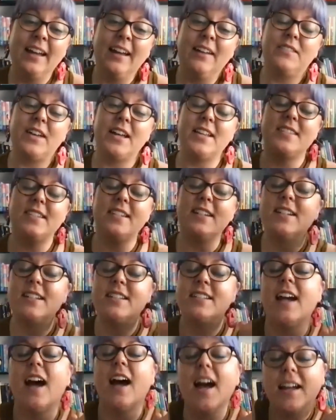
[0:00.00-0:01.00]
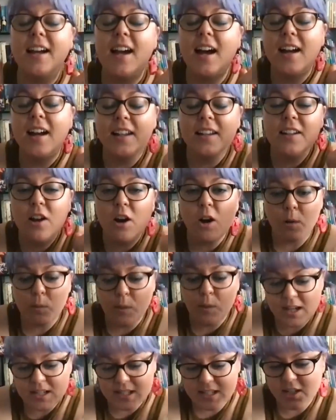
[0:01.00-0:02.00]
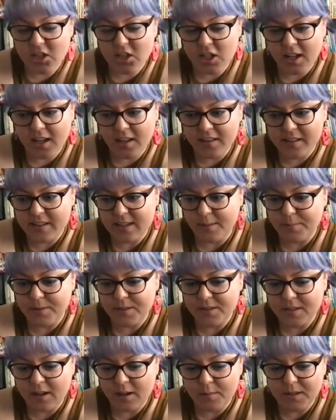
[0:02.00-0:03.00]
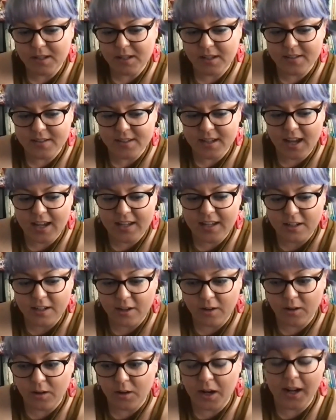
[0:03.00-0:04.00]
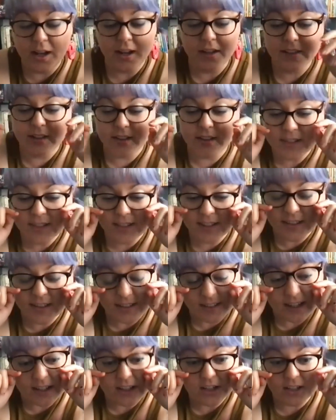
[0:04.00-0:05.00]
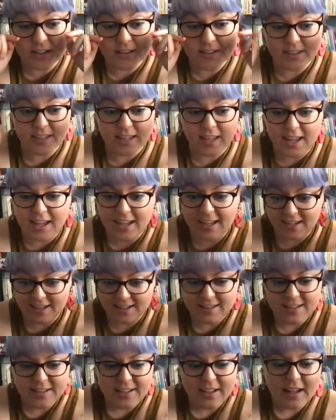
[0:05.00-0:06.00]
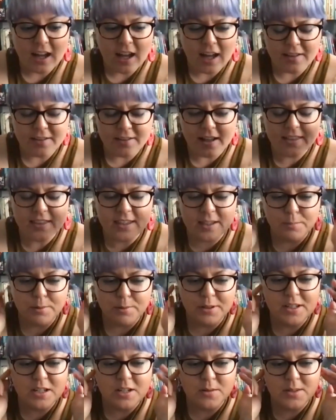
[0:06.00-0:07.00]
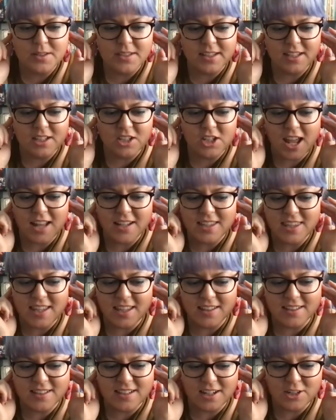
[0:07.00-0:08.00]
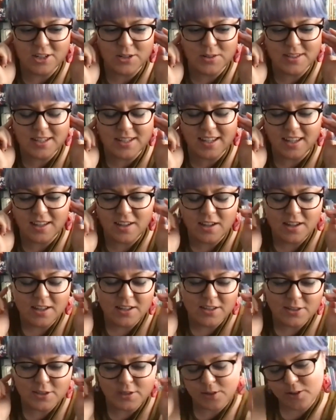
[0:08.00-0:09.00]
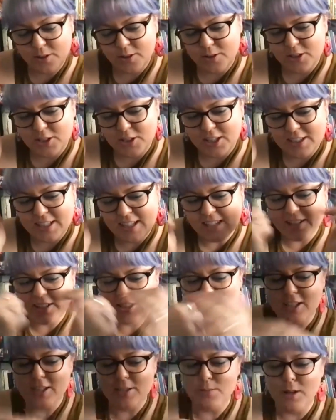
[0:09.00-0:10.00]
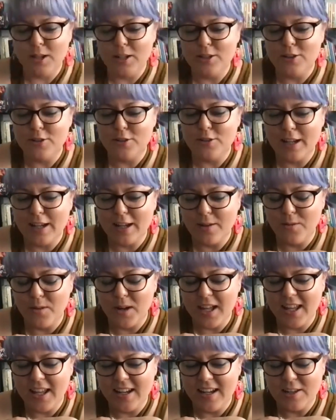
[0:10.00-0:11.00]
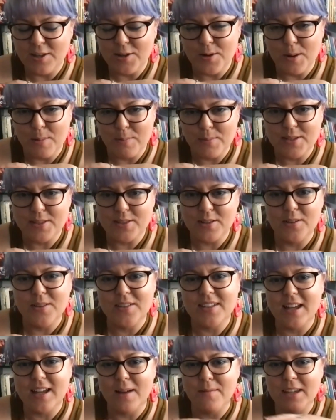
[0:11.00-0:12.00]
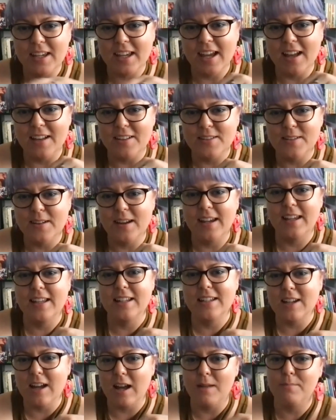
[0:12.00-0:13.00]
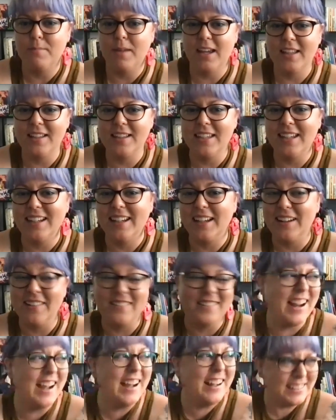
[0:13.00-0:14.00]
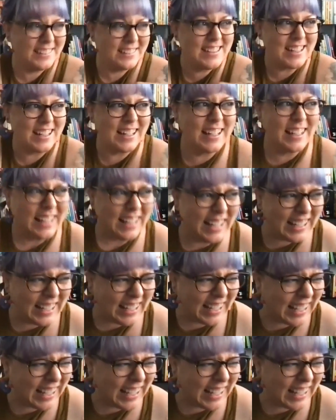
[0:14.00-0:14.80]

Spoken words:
But seriously, I cannot wait to share this episode because I know our listeners are just like, I think Belinda was in the chat the other day. She was like, she's like, just wondering when a new episode's coming out so I can time my cleaning around it.